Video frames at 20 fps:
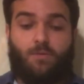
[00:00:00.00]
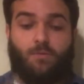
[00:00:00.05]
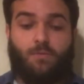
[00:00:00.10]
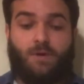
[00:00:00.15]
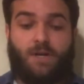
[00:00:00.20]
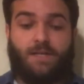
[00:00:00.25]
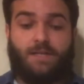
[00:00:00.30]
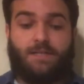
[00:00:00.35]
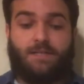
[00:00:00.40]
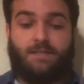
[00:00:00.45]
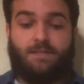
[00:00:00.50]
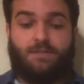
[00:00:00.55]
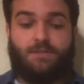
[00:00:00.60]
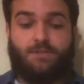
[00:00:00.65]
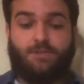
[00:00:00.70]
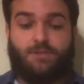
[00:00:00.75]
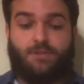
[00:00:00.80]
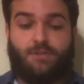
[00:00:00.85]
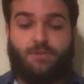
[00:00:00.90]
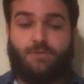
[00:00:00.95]
1,
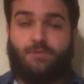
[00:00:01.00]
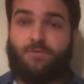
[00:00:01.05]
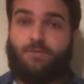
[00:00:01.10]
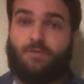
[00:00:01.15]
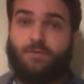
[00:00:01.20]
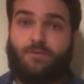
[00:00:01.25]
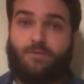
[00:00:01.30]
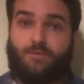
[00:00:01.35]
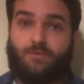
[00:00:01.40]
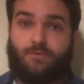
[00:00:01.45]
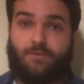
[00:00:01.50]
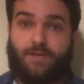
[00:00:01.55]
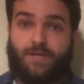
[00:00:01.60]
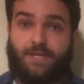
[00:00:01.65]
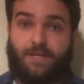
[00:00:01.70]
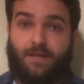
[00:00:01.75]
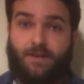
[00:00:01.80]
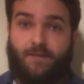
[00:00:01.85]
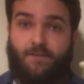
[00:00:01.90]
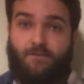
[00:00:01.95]
2, 3,
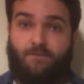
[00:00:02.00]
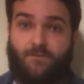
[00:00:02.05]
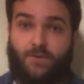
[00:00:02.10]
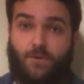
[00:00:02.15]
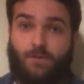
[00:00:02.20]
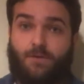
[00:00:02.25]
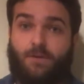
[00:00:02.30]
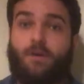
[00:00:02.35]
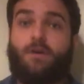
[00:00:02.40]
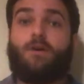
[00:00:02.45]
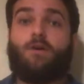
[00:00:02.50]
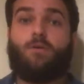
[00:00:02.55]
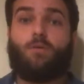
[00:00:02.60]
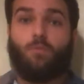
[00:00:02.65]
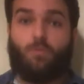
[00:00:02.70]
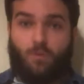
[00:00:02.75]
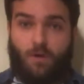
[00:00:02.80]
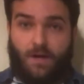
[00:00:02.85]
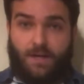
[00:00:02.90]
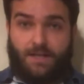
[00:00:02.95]
4.
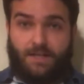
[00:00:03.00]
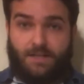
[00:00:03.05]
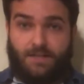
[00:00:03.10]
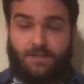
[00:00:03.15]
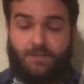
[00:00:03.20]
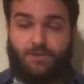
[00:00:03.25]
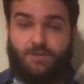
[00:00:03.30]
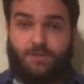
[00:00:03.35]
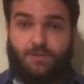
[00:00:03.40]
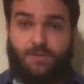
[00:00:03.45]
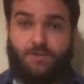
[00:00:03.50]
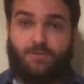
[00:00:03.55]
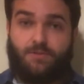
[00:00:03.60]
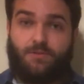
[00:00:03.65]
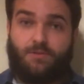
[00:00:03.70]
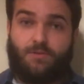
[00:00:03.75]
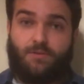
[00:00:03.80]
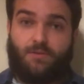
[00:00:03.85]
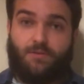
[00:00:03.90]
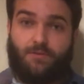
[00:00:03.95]
1, 2,
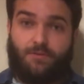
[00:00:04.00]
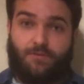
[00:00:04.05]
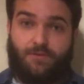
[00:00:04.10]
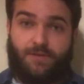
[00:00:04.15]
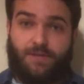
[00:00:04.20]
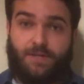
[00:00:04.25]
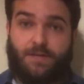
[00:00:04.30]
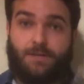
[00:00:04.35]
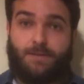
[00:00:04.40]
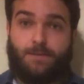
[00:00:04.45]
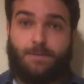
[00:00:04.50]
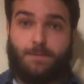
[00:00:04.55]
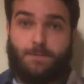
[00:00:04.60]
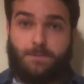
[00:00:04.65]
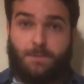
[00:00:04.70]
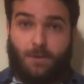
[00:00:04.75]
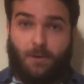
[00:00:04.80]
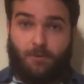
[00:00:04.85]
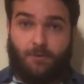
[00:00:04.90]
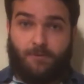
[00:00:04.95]
3,
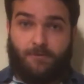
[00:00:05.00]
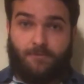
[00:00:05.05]
4.